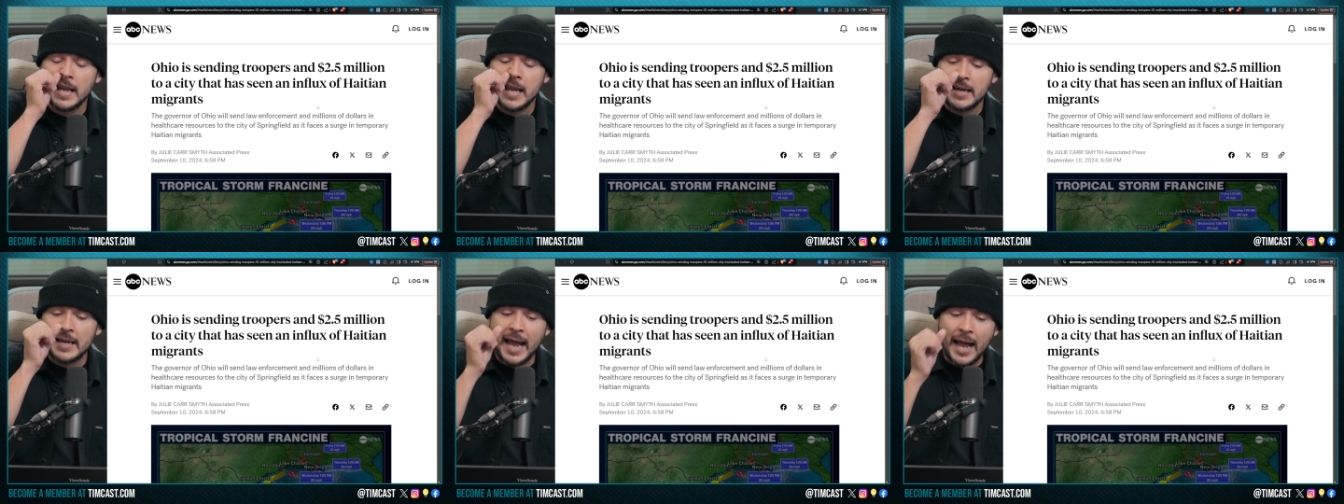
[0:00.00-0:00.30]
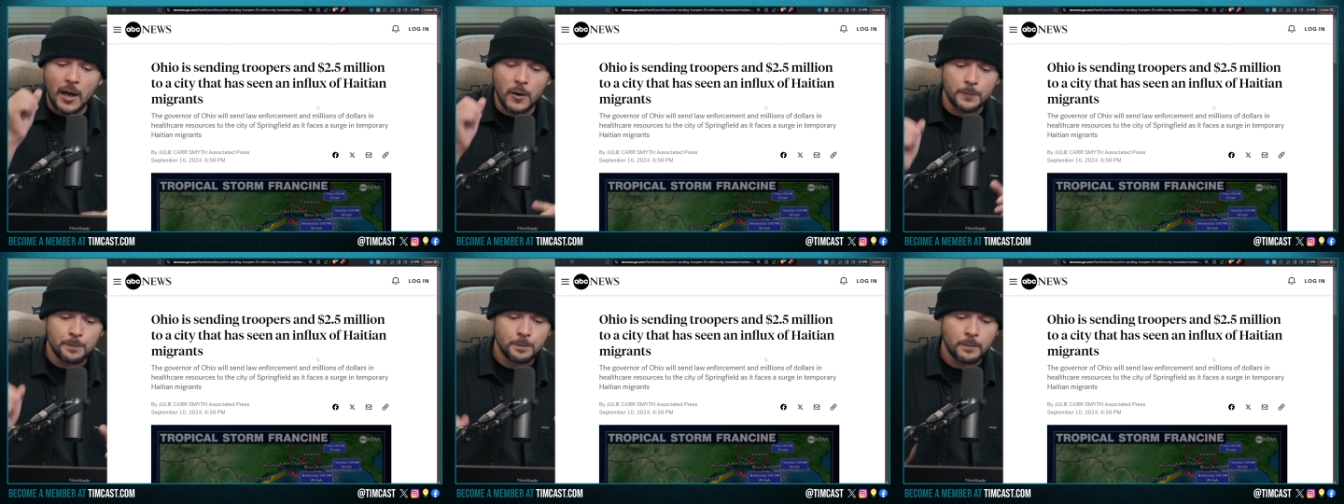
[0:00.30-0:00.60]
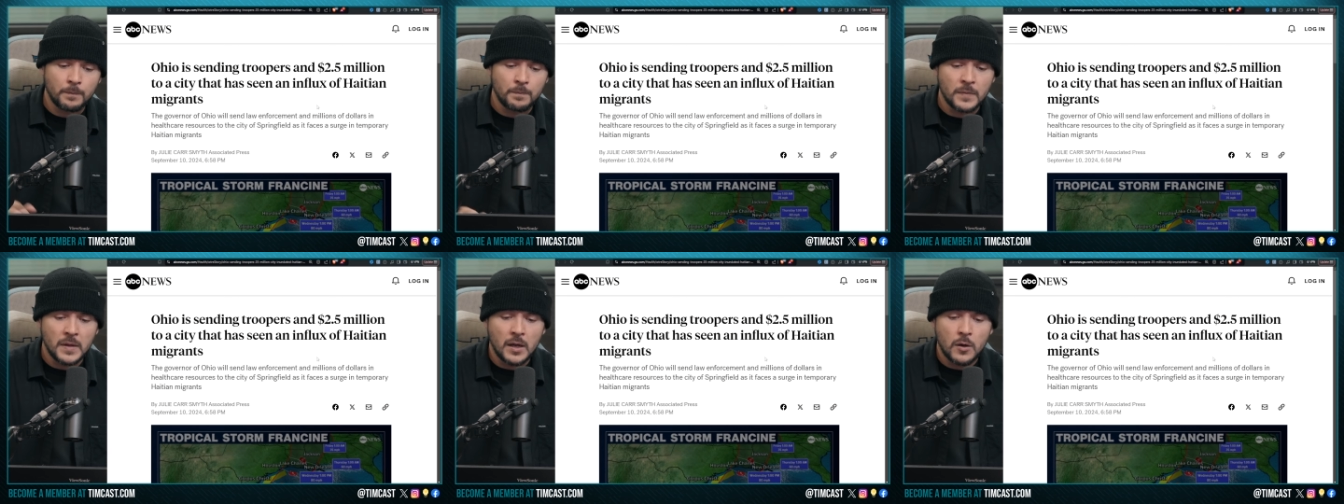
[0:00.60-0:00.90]
Now,
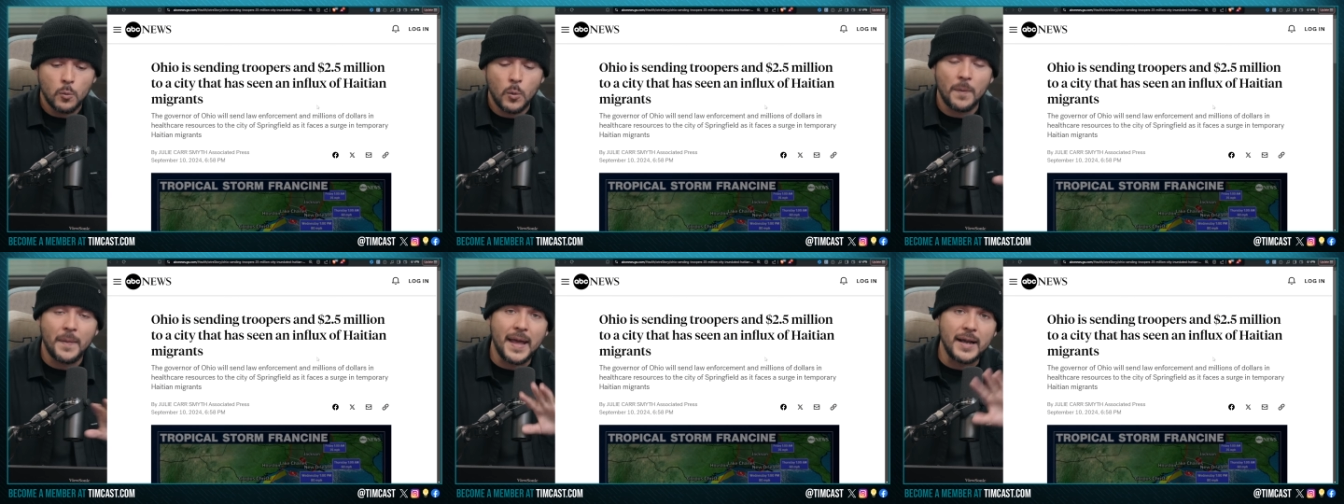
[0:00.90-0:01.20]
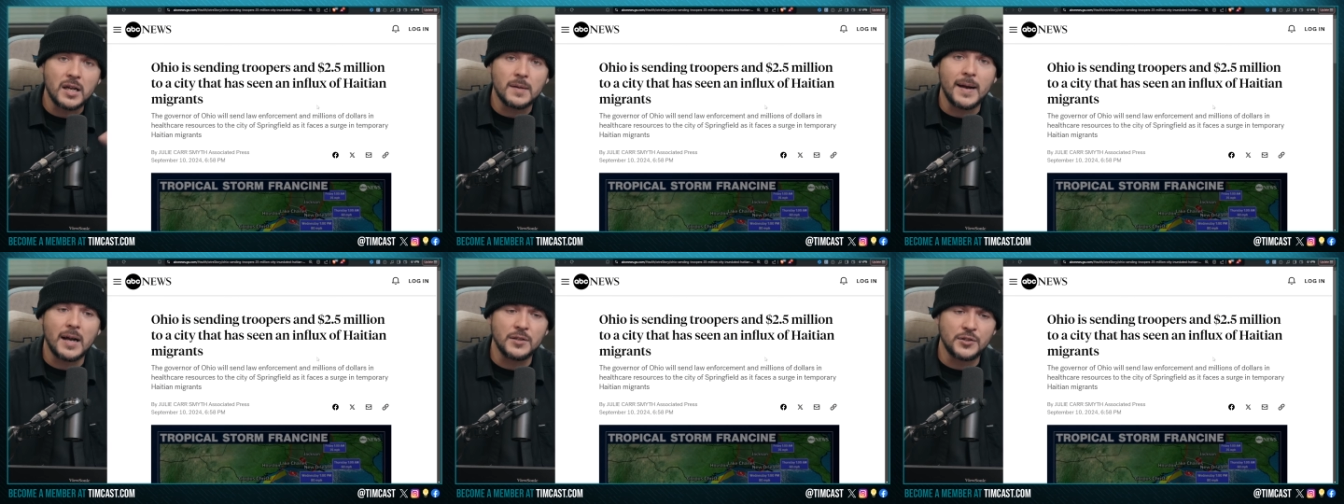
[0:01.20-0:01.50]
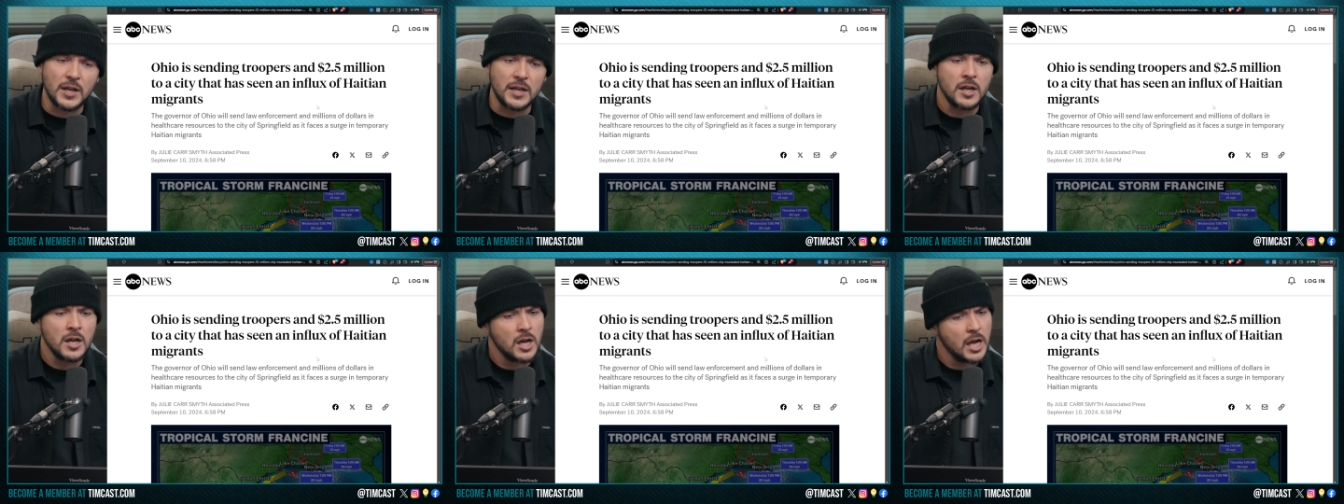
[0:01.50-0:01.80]
when they come out and
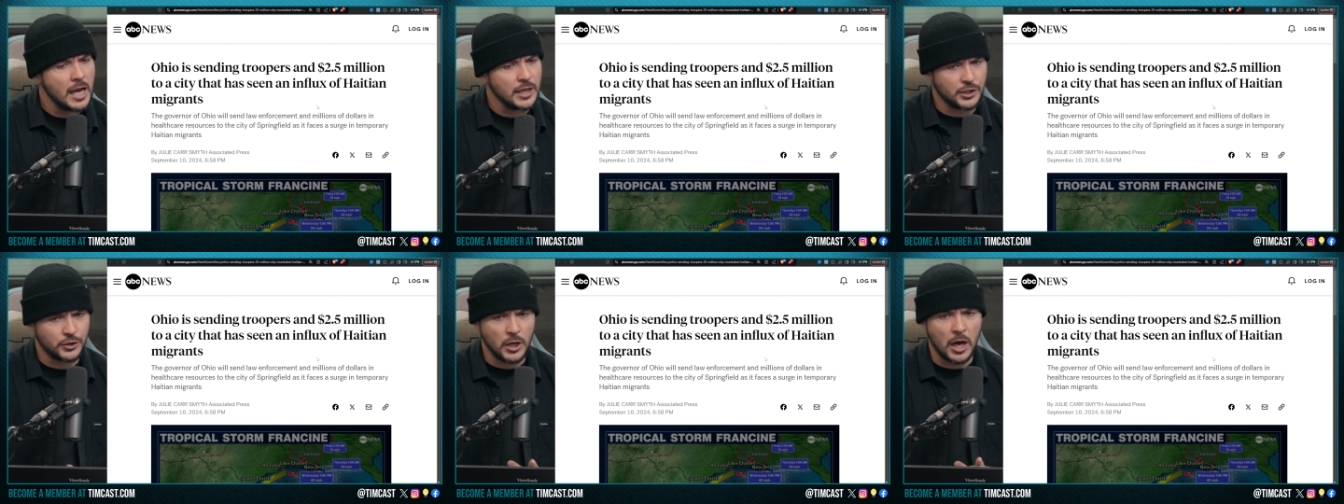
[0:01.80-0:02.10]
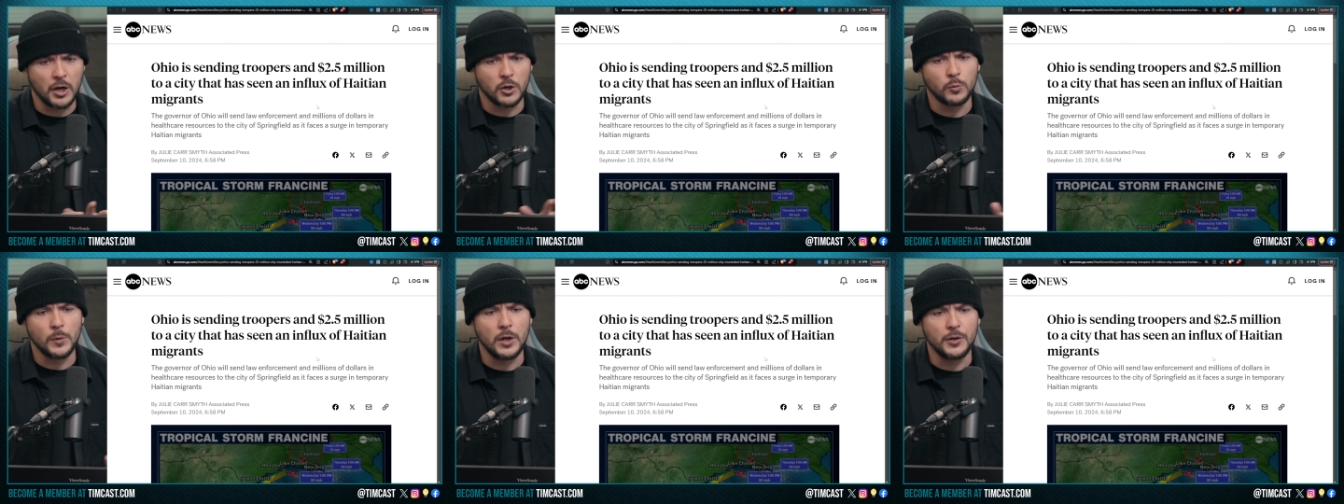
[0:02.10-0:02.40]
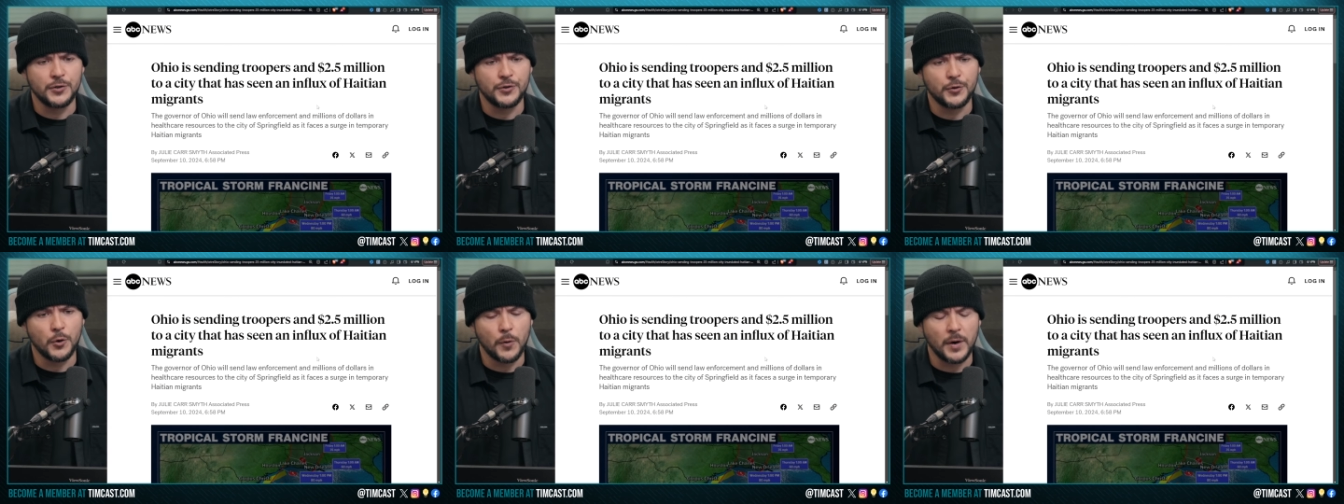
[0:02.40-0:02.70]
say, it's not a
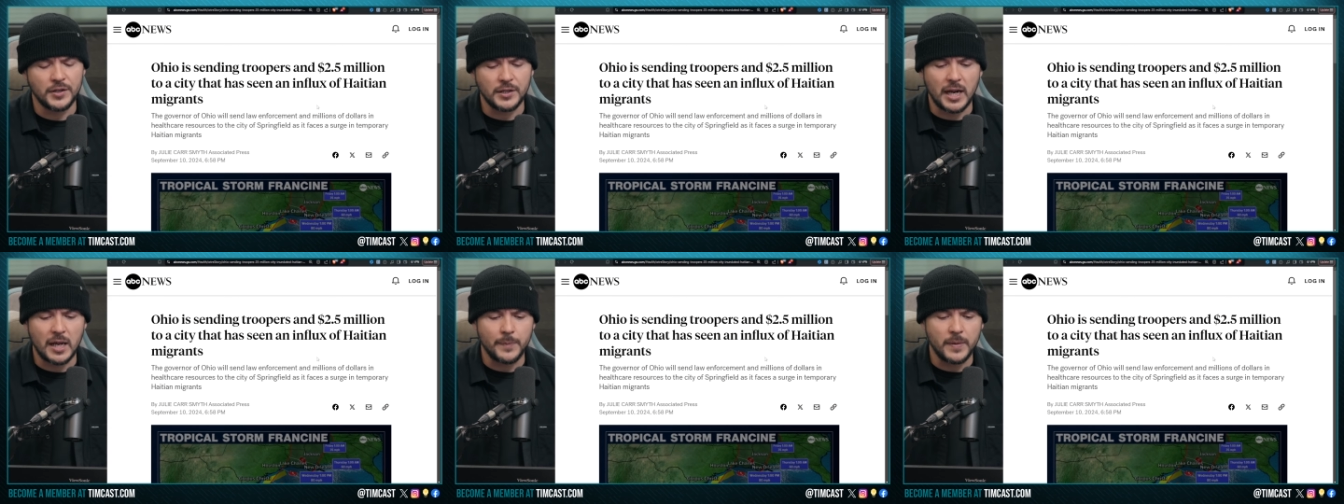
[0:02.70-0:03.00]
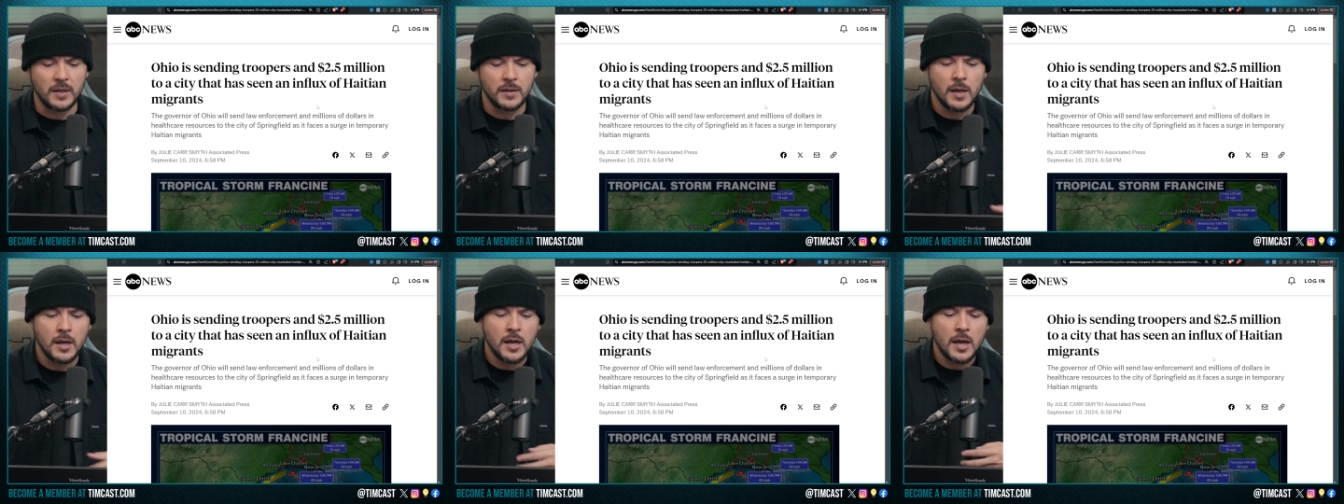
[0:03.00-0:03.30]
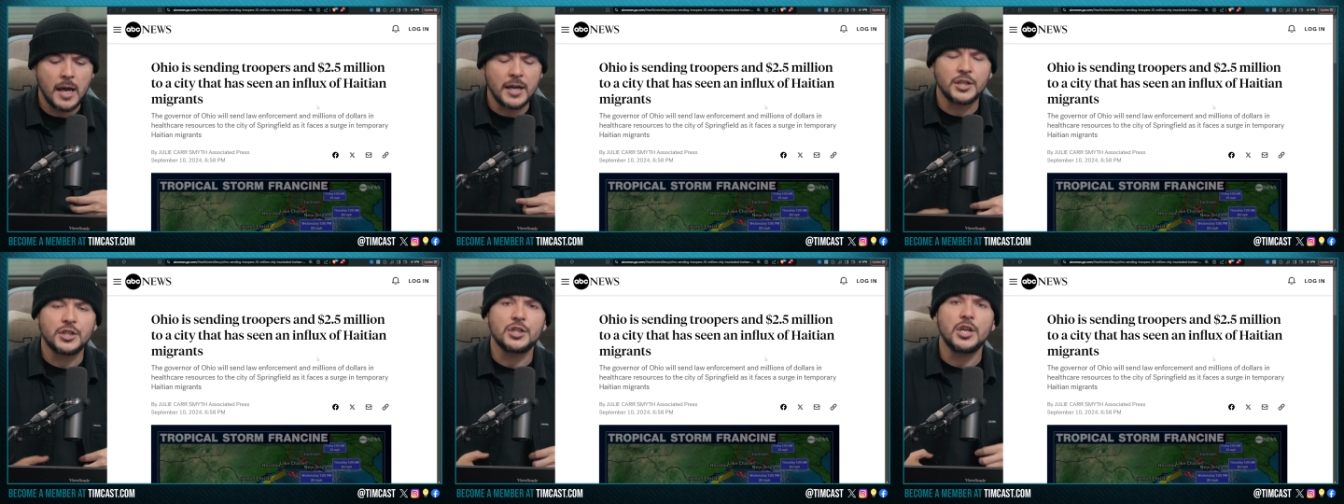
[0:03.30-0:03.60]
real story, it's not happening.
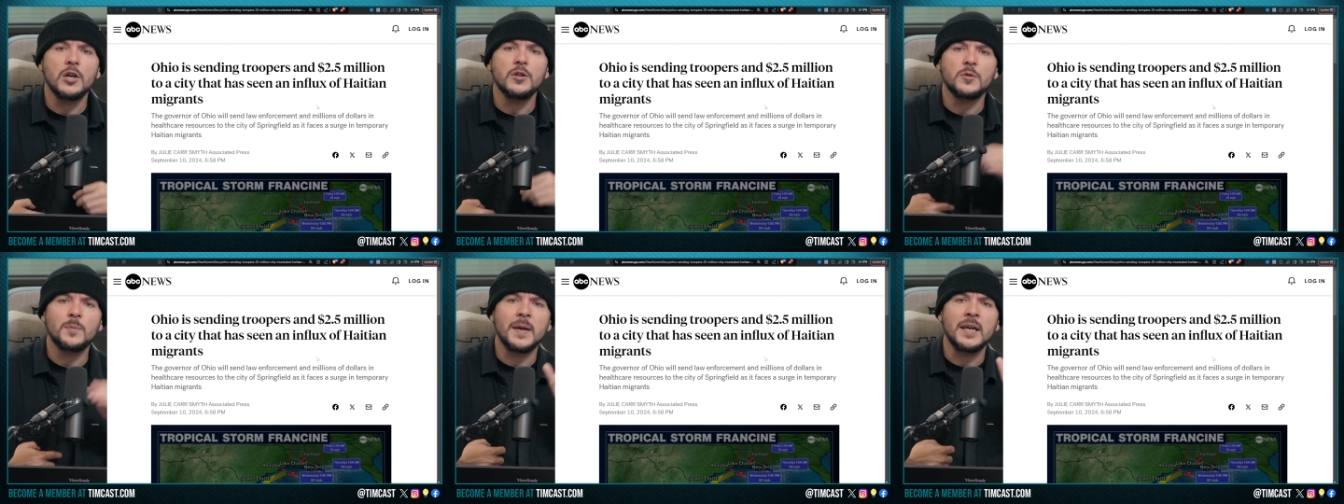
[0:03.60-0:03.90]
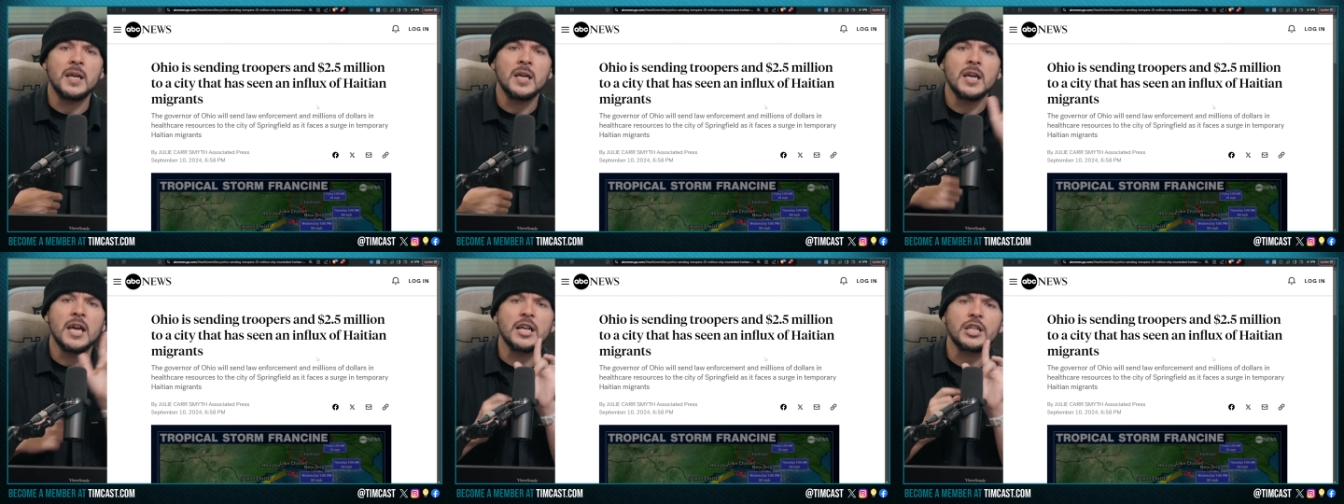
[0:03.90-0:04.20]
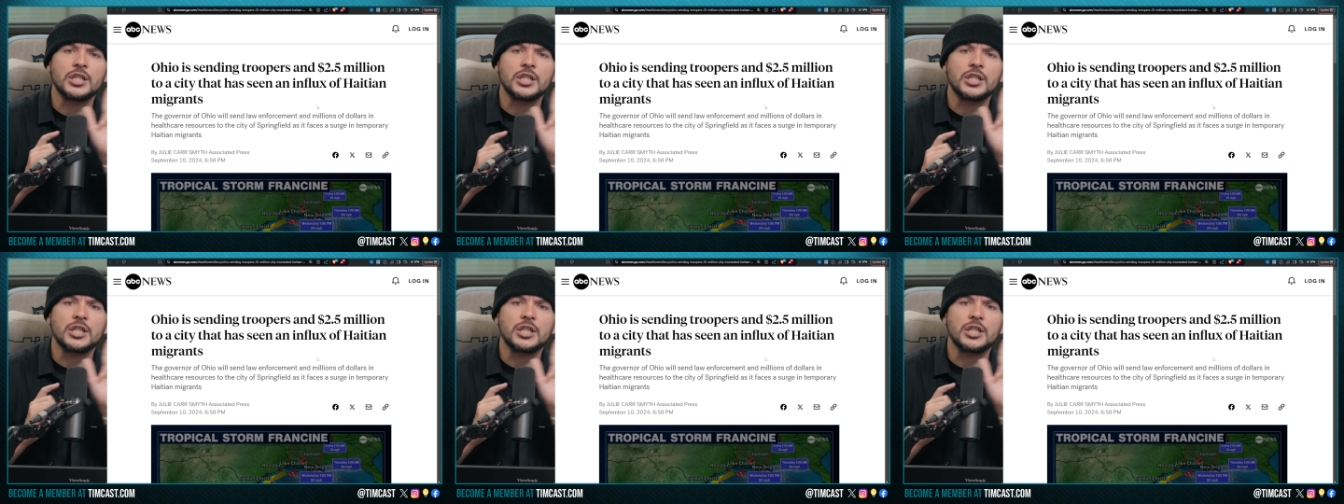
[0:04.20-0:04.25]
Excuse me,